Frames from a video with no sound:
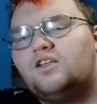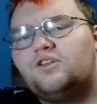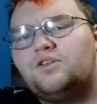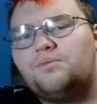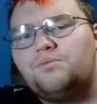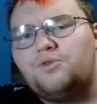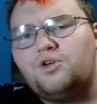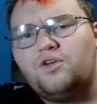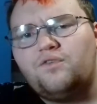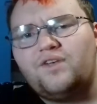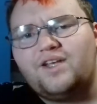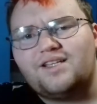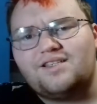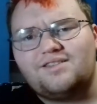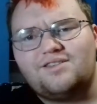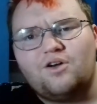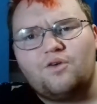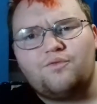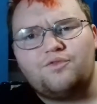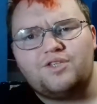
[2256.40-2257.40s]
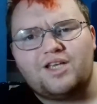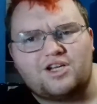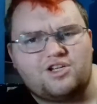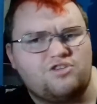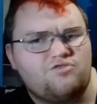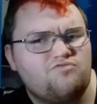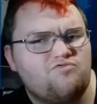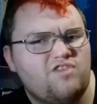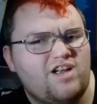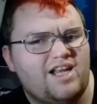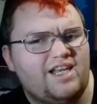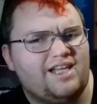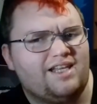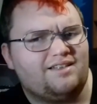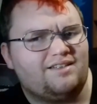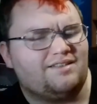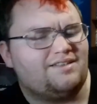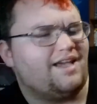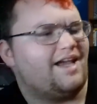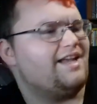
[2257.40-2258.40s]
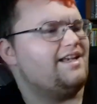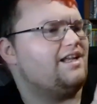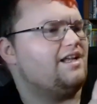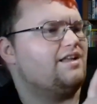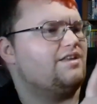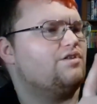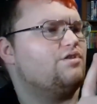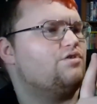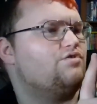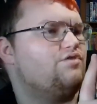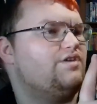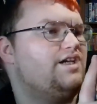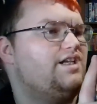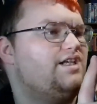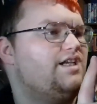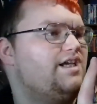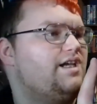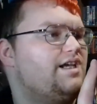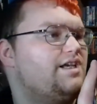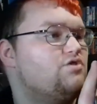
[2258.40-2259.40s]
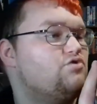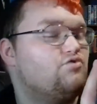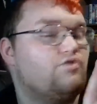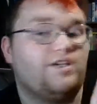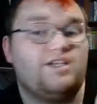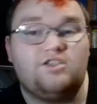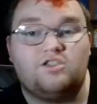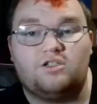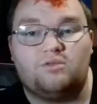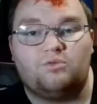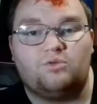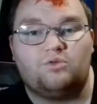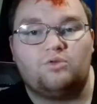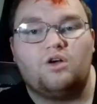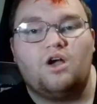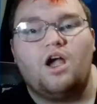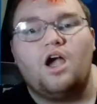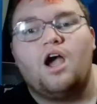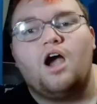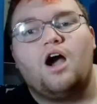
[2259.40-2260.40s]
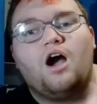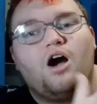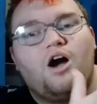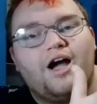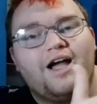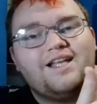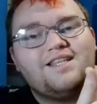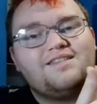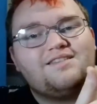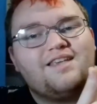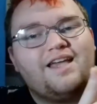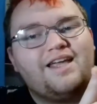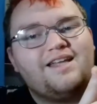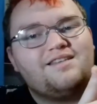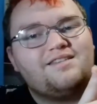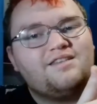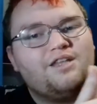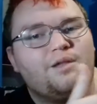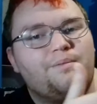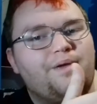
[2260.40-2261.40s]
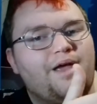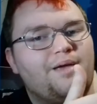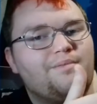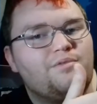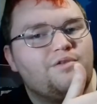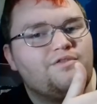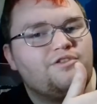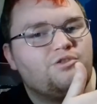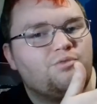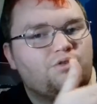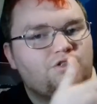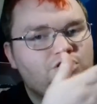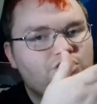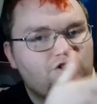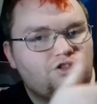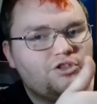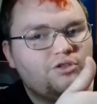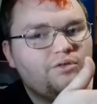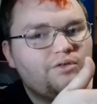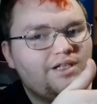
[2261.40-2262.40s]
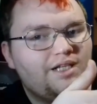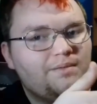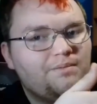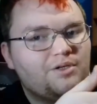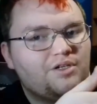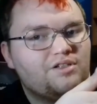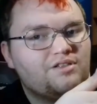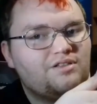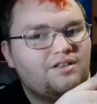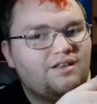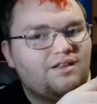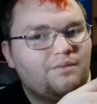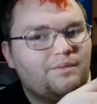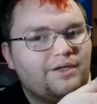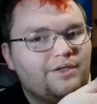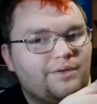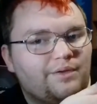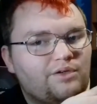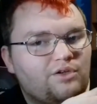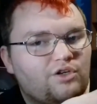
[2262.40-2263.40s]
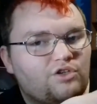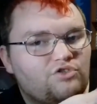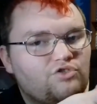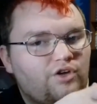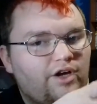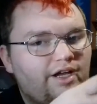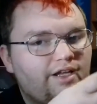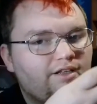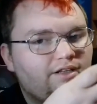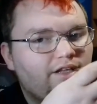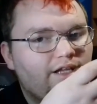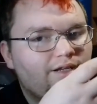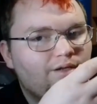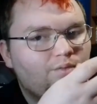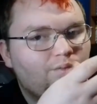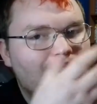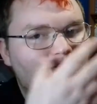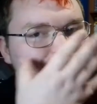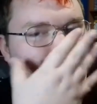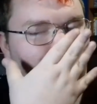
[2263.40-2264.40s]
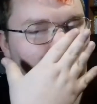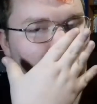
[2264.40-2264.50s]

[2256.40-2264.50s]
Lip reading: The movie itself is actually really entertaining, and the 3D is reasonable. I'd say it's still a better movie to watch in 2D, because then that way you ain't got to try and like wear the